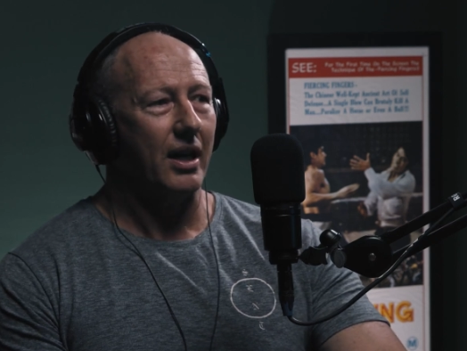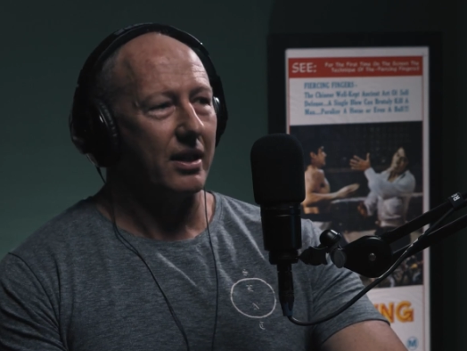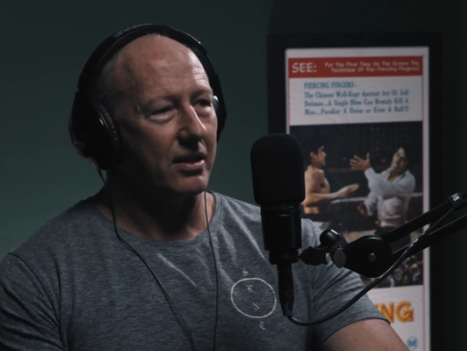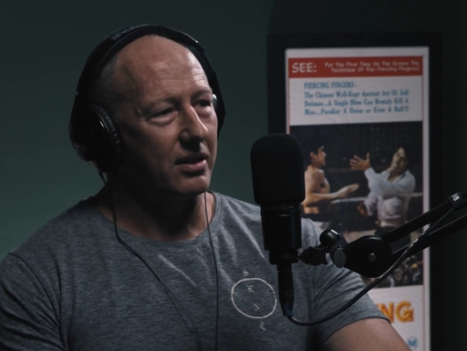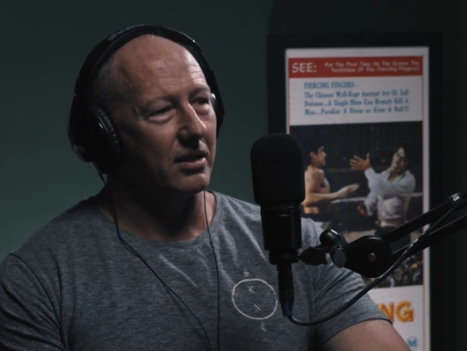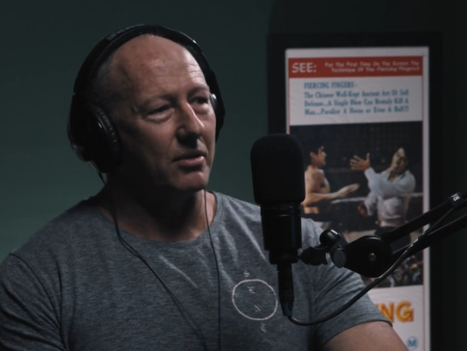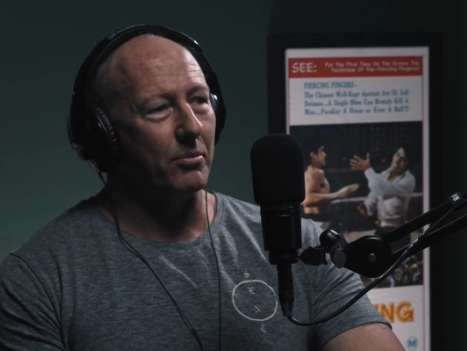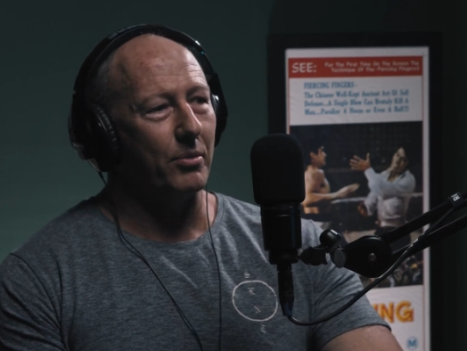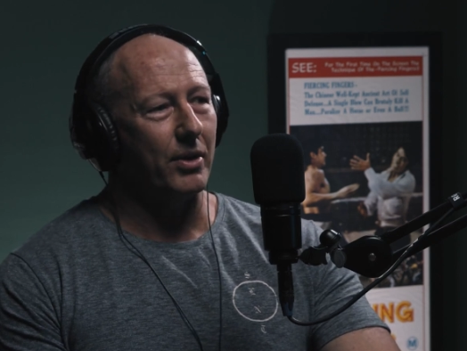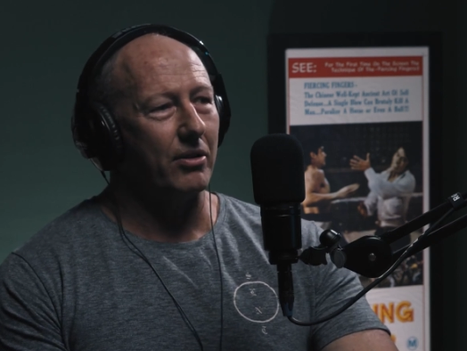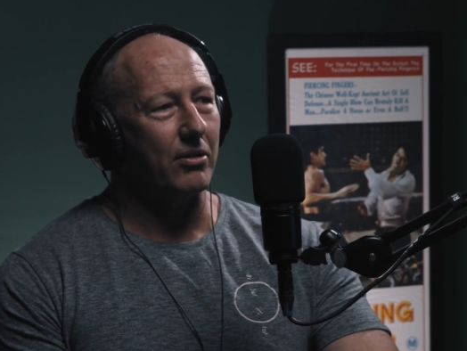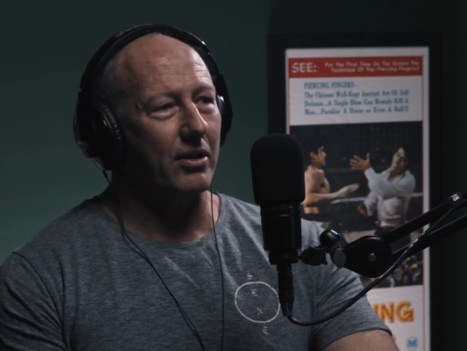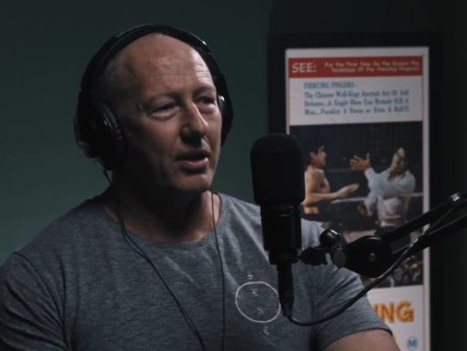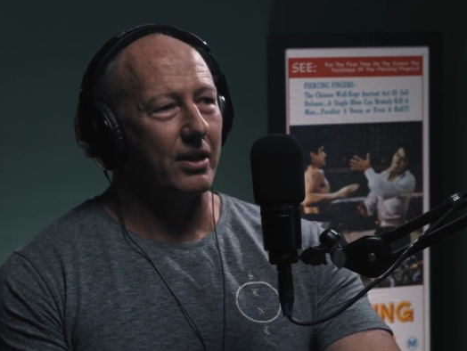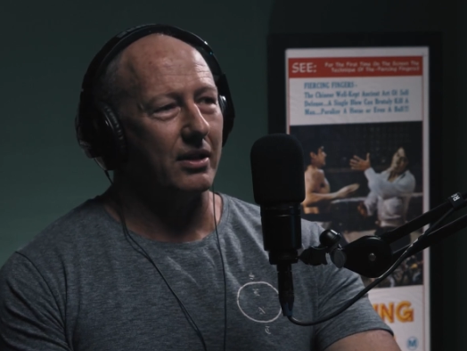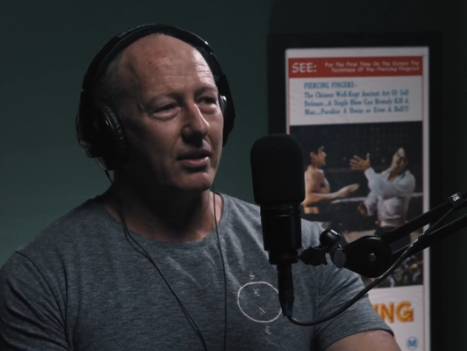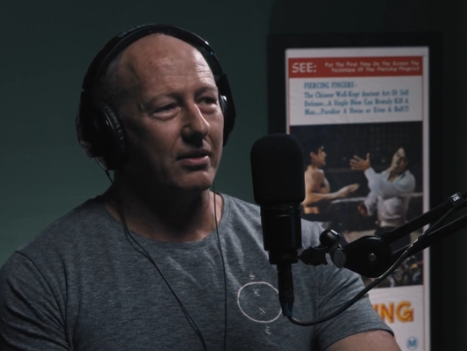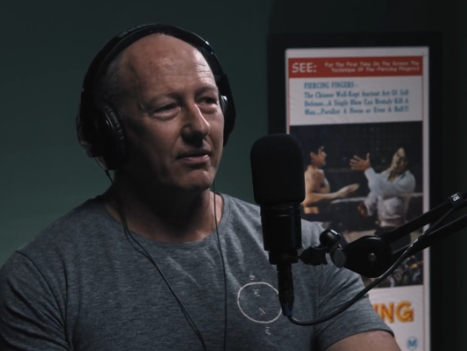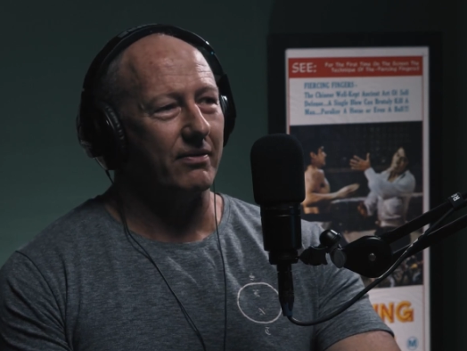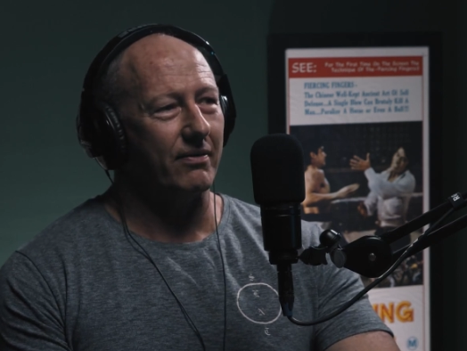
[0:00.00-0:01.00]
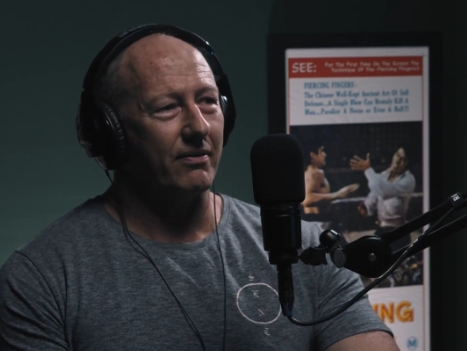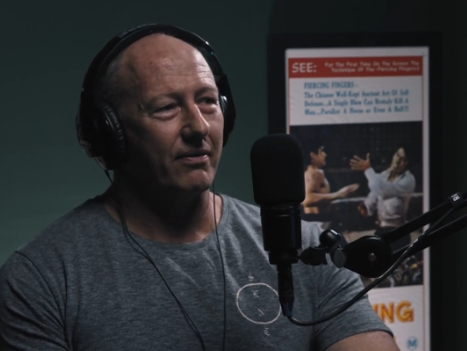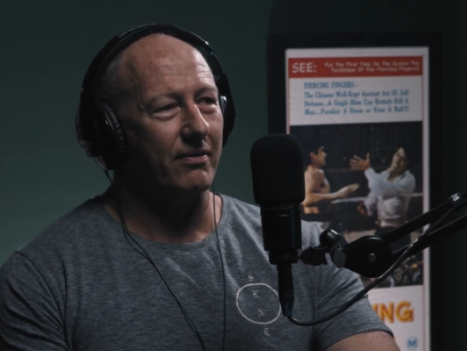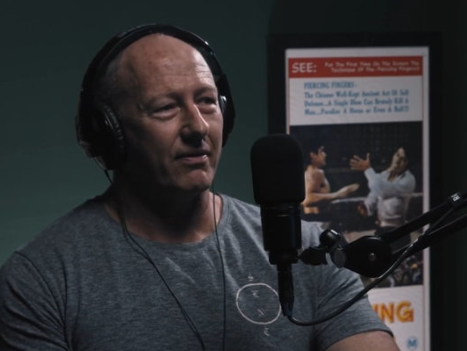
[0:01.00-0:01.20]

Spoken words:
Actually, America.